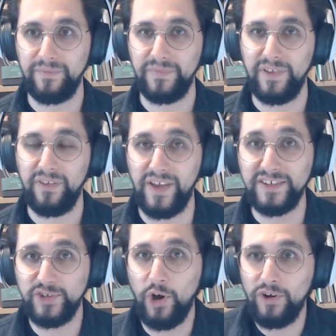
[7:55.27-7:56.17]
They're
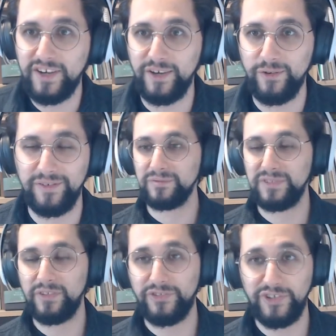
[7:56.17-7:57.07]
talking.
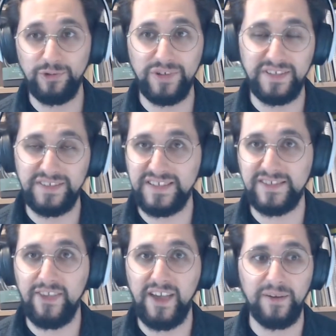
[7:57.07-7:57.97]
Tyrion is
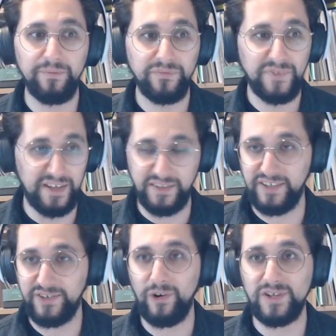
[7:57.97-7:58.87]
there, and he
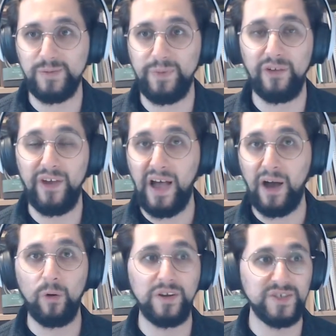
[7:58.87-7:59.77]
talks about
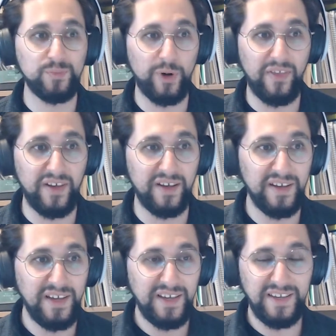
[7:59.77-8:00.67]
how his brother
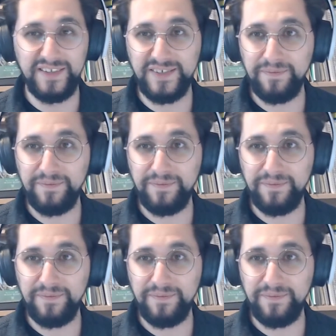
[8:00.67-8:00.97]
is